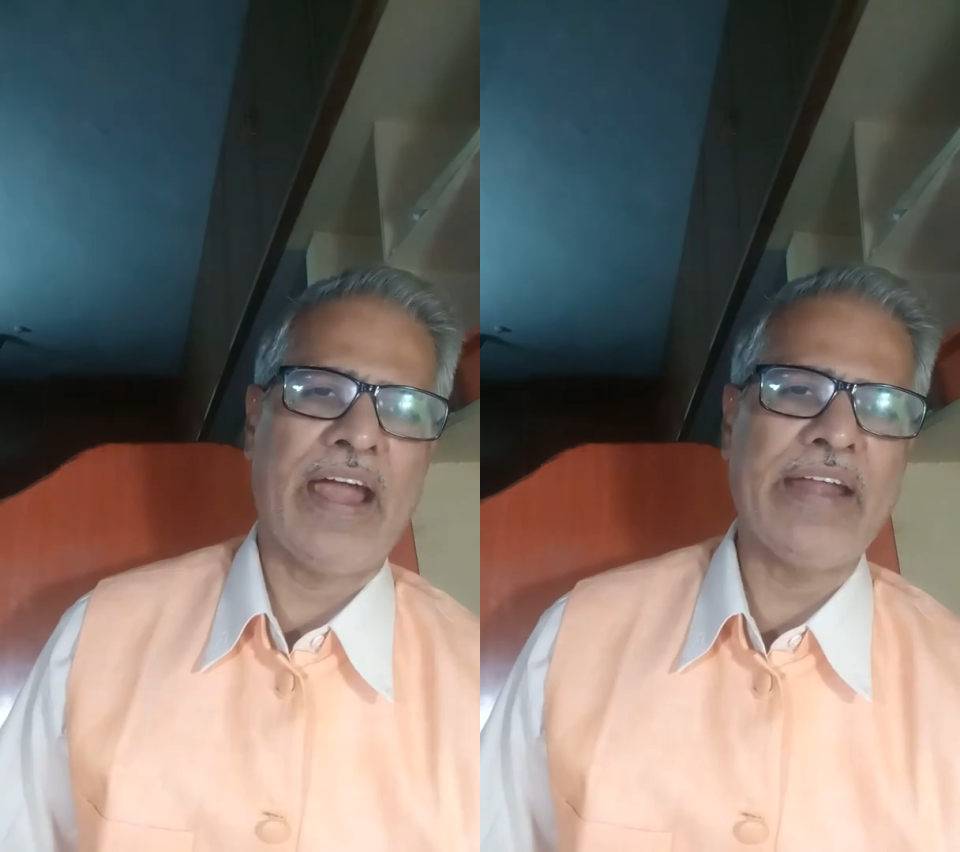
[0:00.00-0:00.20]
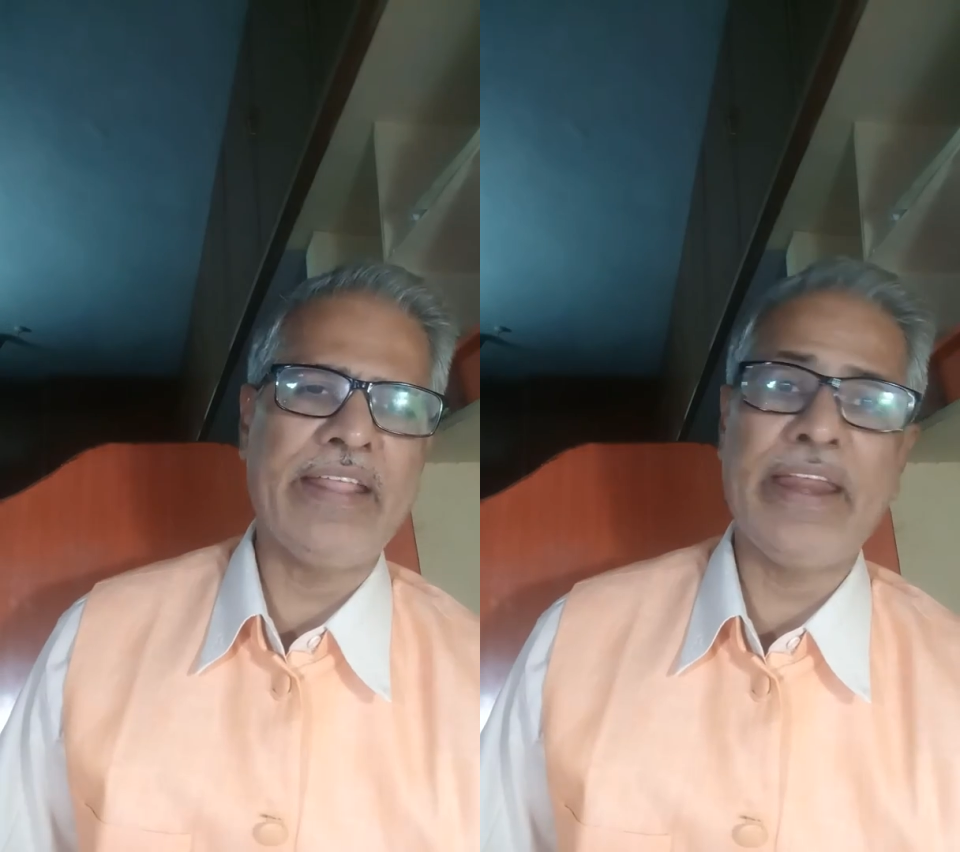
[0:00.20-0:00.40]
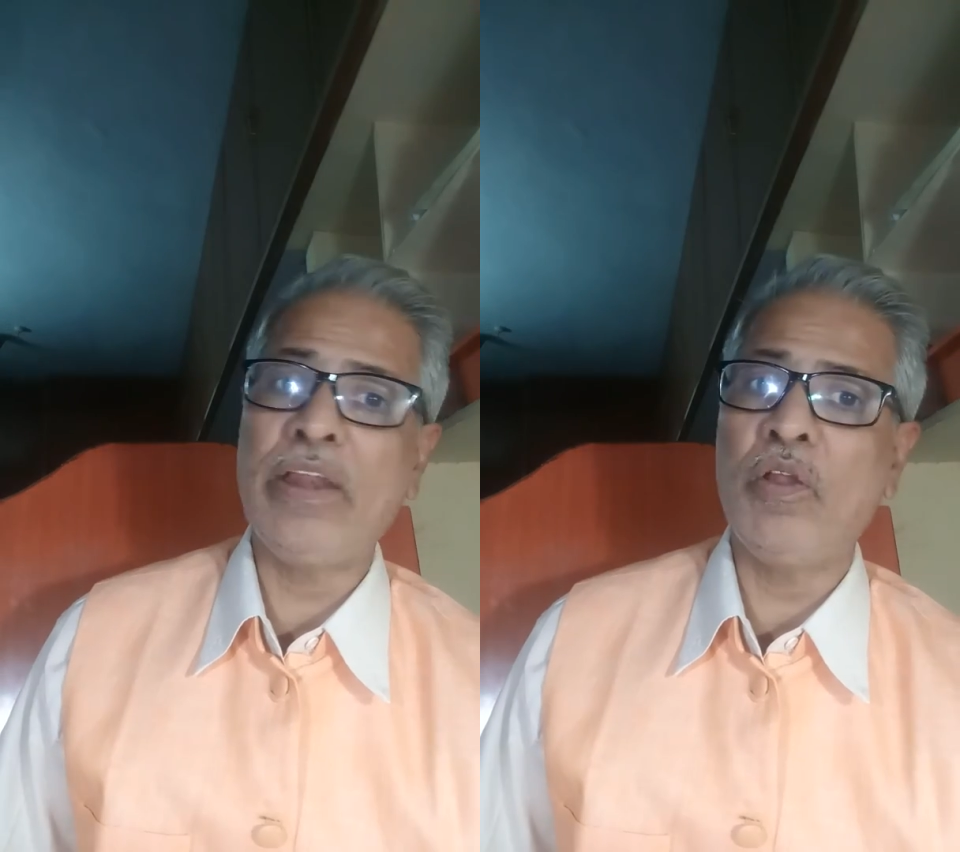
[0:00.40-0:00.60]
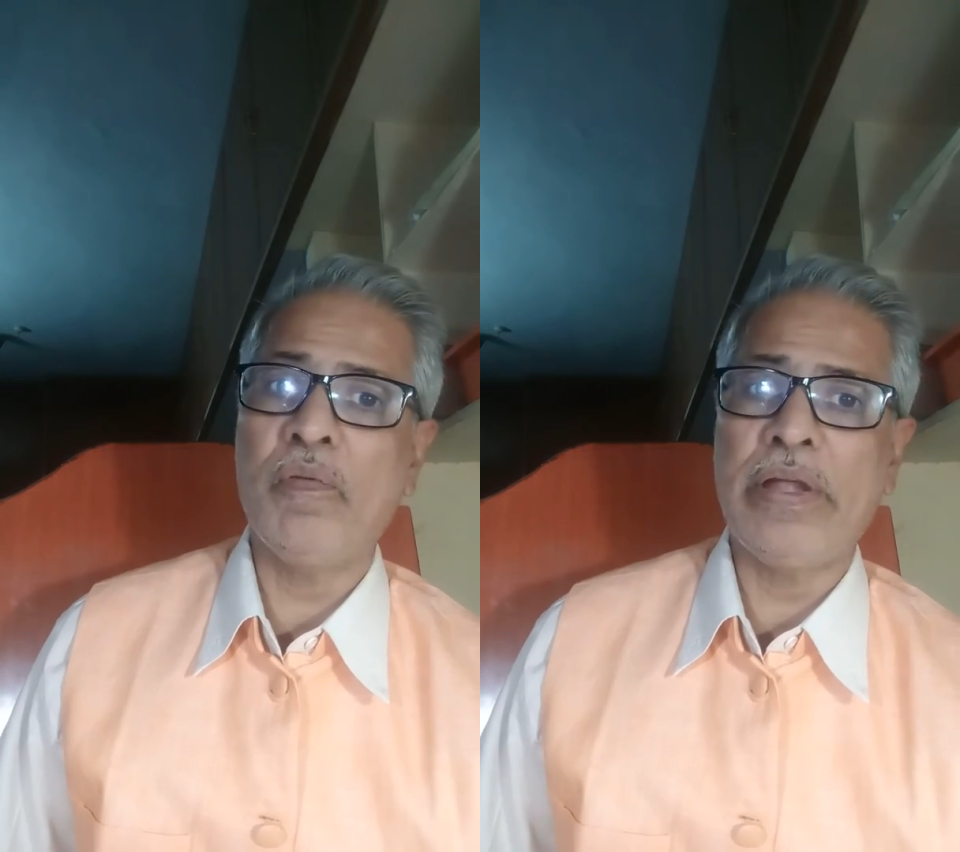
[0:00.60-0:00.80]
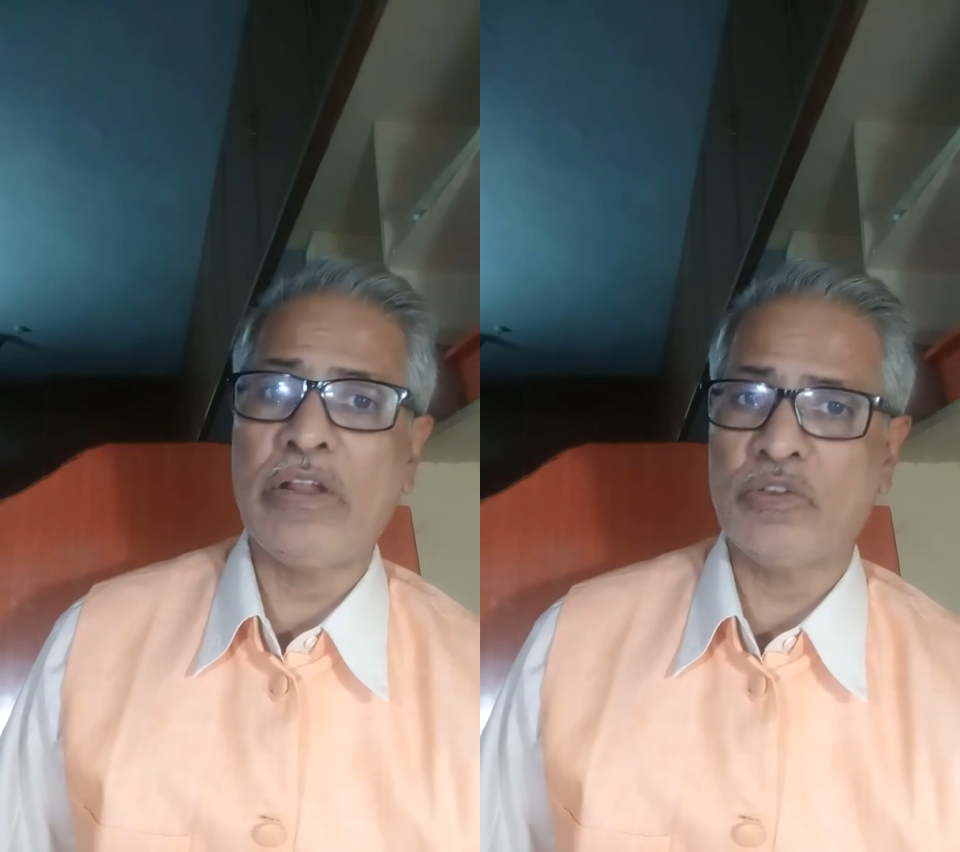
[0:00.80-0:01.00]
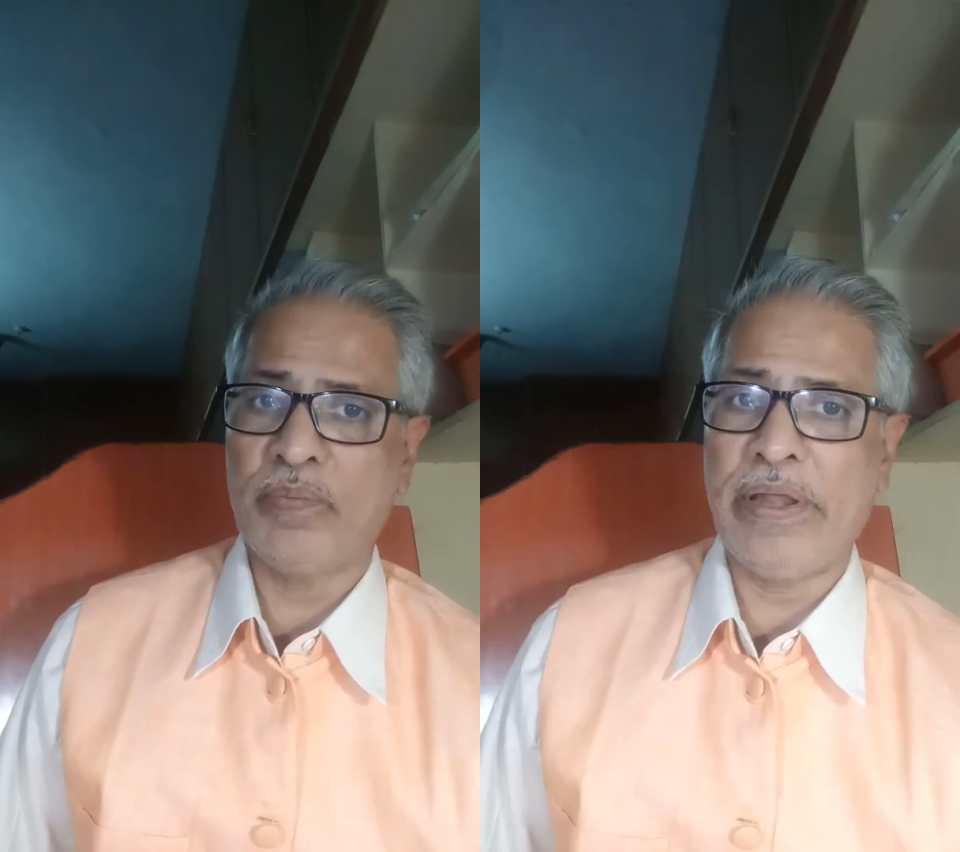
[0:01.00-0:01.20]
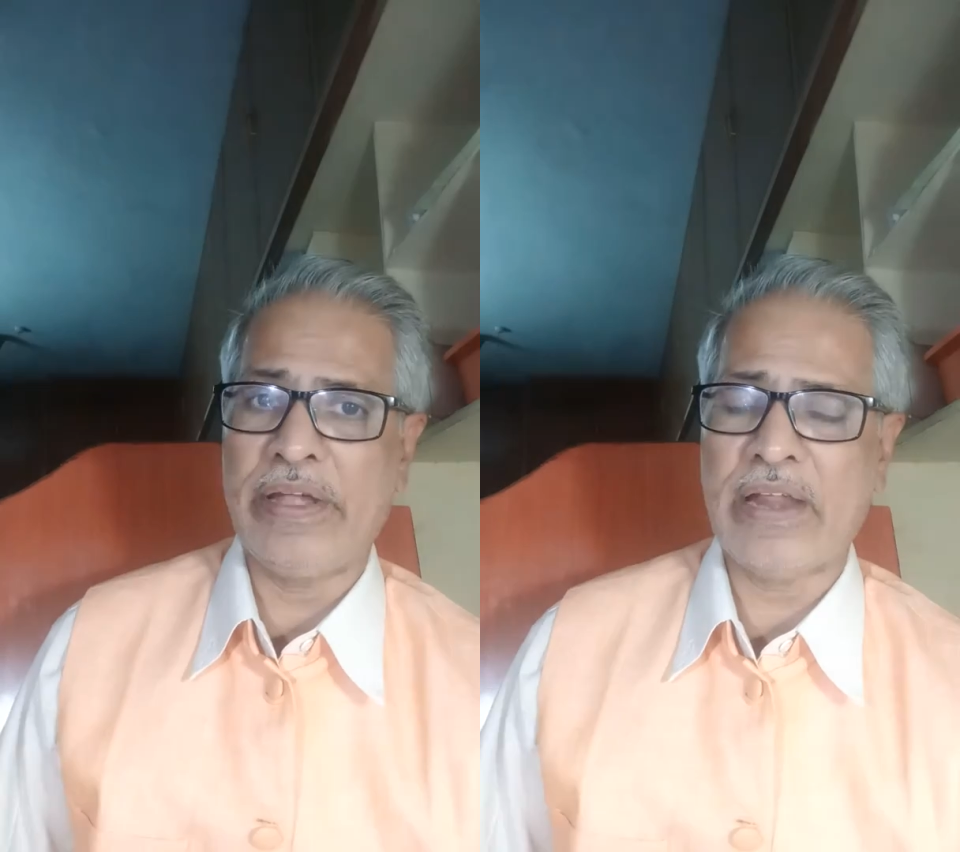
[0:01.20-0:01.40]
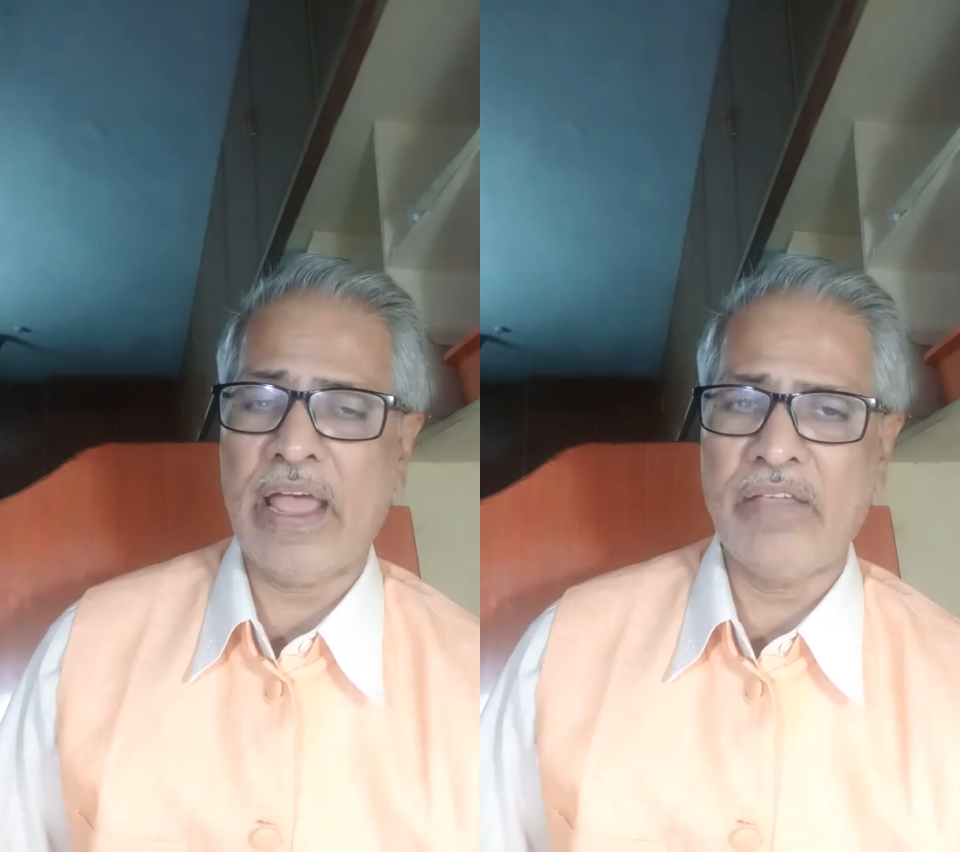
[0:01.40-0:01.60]
and their innovative
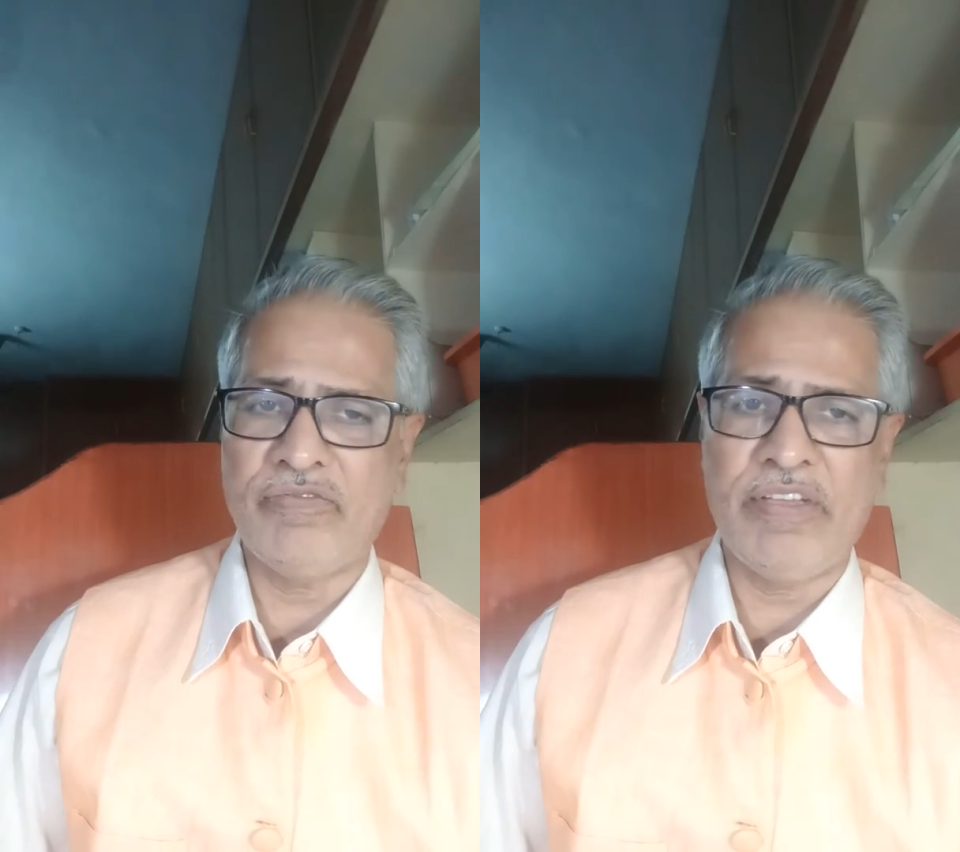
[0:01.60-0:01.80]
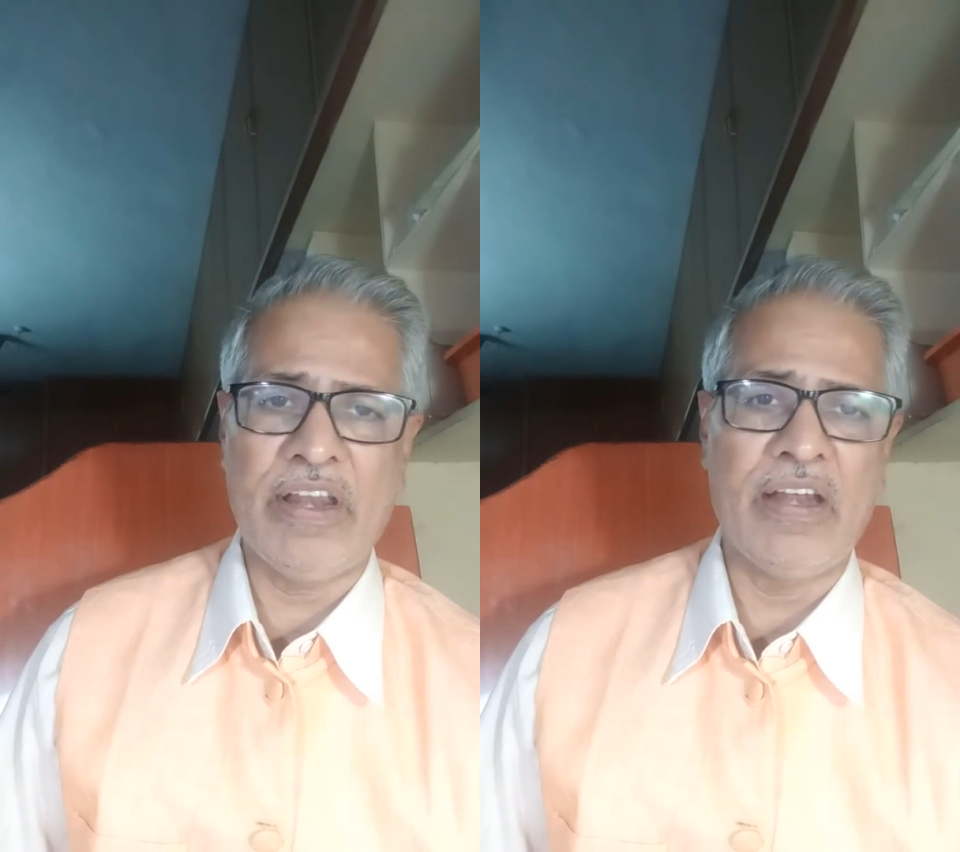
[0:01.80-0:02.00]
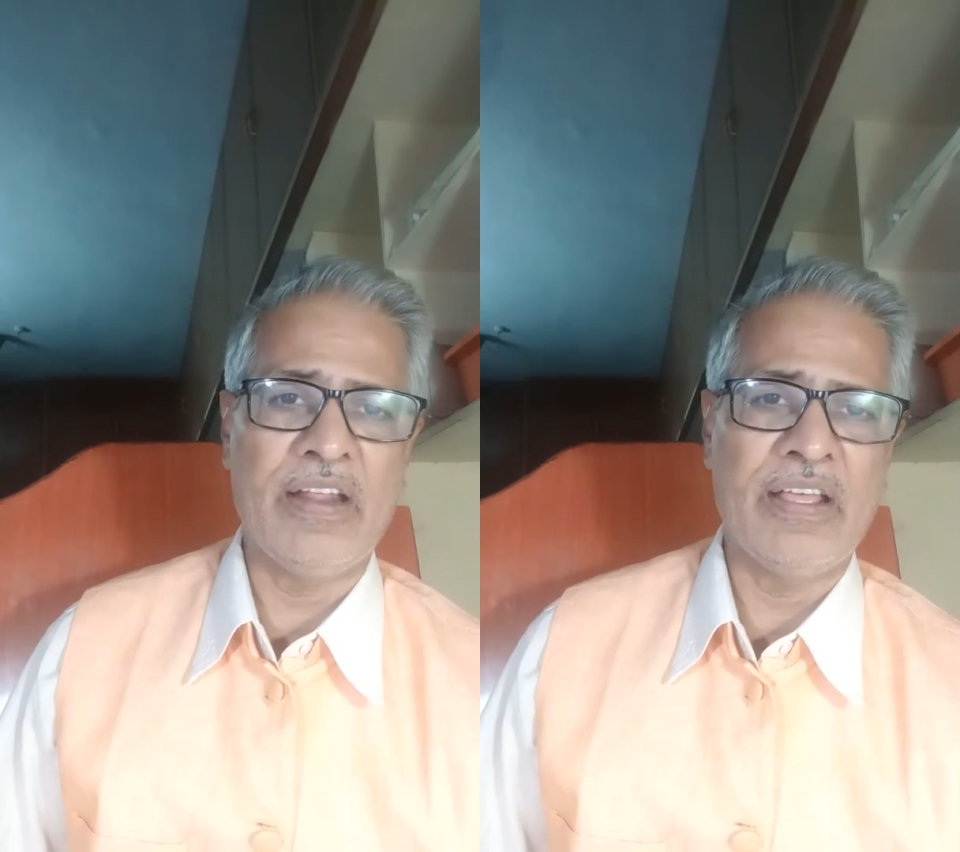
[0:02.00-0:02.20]
spirit, I feel